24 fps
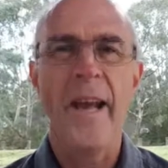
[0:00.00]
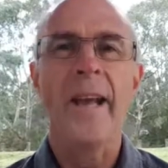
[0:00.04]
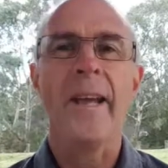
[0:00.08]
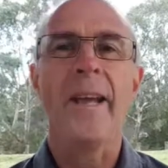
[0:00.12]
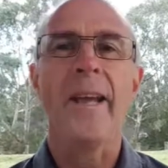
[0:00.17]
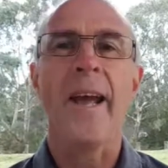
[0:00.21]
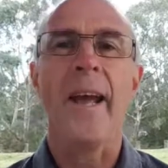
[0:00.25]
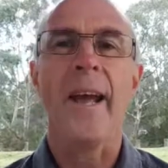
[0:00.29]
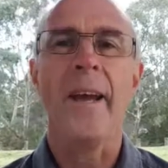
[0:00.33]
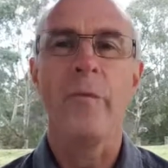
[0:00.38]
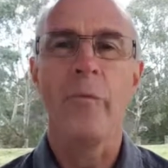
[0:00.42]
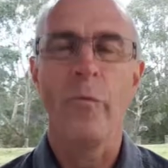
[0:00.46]

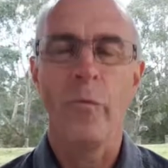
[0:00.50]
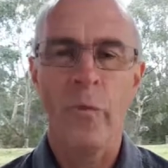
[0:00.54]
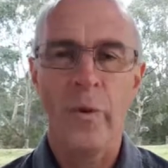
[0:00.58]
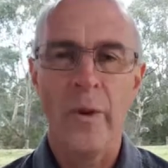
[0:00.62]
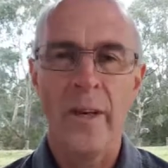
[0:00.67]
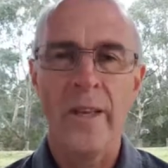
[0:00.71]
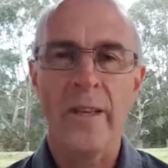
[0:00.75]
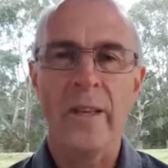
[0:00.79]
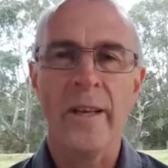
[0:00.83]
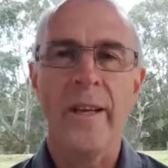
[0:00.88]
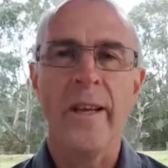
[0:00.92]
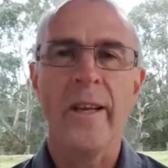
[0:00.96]
can
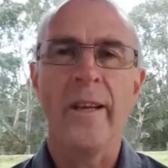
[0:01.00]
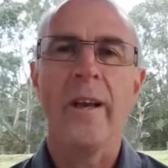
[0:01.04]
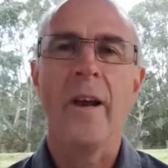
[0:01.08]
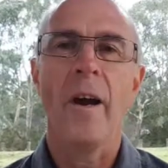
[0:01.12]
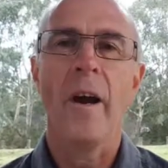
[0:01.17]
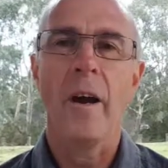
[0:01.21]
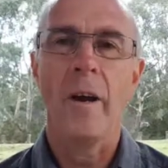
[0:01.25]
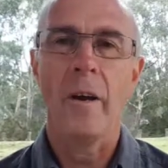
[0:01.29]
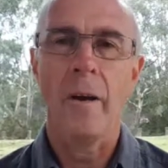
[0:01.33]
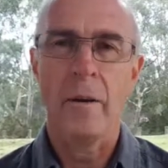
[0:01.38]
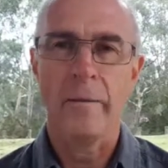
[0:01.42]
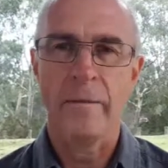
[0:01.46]
really
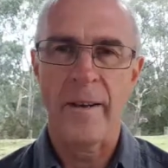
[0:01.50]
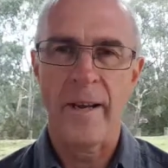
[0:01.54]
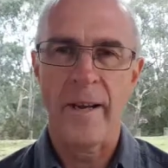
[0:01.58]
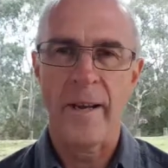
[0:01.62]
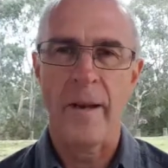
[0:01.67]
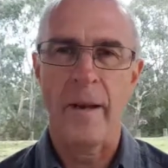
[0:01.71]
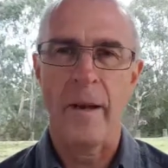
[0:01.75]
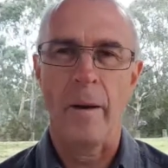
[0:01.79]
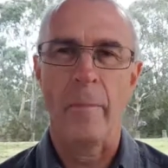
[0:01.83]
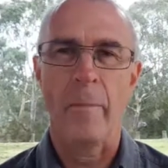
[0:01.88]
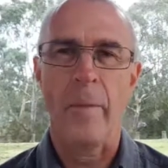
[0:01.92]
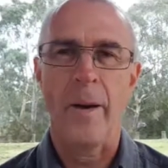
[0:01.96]

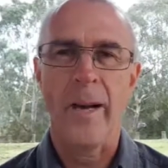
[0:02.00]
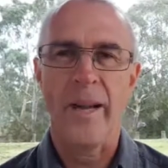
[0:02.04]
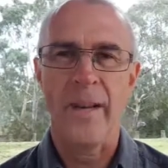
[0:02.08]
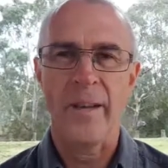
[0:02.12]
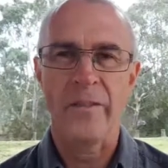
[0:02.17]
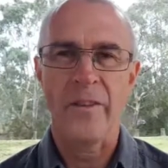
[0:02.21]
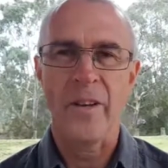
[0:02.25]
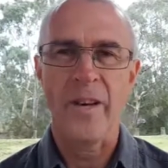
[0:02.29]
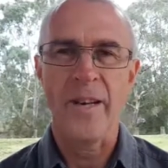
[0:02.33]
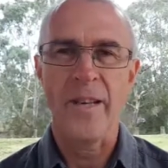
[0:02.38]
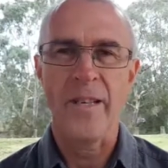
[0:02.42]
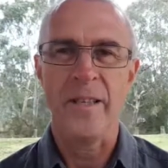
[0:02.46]
overcome
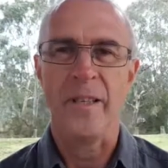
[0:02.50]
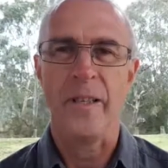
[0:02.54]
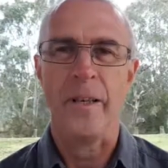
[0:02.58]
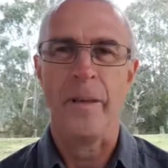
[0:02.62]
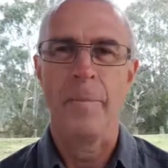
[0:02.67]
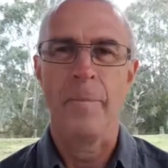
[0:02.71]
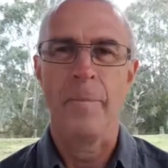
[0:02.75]
anxiety?